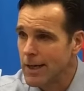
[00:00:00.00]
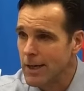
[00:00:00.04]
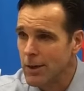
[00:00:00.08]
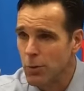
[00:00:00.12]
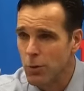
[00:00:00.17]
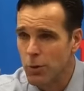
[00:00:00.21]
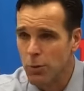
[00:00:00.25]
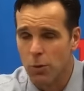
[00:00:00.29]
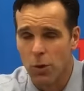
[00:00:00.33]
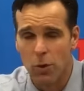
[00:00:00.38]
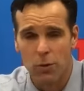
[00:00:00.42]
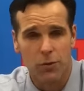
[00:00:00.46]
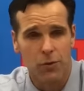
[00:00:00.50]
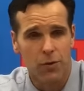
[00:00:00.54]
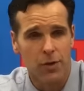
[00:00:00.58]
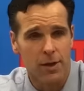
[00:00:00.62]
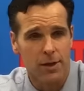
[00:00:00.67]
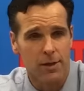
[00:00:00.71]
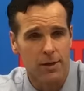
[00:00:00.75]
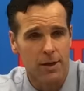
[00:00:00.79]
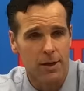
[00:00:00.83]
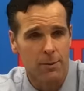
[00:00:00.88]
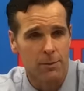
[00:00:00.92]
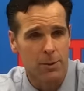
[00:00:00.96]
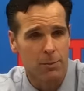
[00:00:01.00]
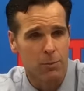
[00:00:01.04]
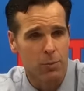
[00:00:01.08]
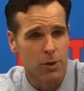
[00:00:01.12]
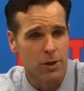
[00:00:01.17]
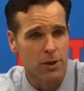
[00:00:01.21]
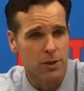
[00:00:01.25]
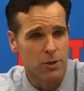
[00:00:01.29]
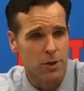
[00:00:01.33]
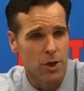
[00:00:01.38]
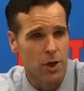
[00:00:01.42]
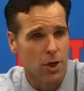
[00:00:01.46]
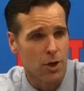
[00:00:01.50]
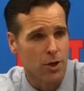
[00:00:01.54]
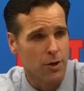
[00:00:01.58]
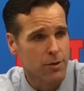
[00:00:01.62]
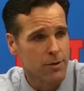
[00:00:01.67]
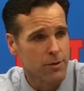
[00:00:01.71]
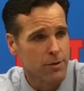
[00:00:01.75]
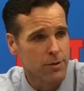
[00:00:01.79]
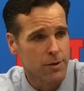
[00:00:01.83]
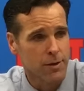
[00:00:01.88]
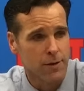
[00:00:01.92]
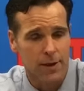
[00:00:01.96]
We won't see a team that plays
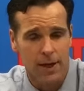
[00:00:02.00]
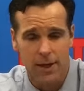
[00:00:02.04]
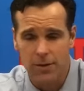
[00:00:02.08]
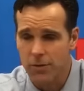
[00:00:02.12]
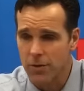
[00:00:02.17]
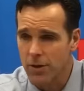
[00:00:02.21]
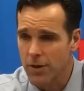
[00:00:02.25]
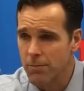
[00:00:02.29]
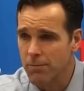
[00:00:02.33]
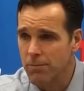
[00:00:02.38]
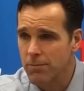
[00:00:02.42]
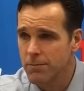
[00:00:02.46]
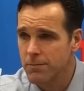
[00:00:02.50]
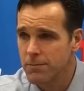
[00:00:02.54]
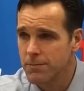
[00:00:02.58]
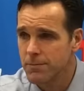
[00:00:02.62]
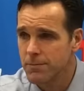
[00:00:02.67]
harder than that team,